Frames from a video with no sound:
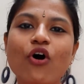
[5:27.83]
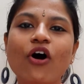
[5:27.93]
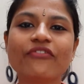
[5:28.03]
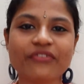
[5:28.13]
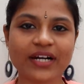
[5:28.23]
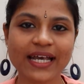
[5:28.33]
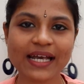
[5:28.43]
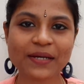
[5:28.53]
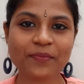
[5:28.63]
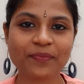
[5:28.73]
of
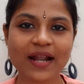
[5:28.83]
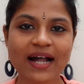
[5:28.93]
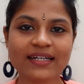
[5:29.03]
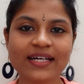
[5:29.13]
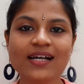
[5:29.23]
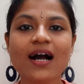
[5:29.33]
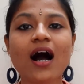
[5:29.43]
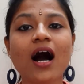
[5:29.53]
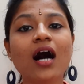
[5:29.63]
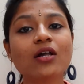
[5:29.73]
reimplanting
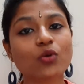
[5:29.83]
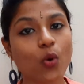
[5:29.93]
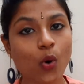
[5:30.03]
our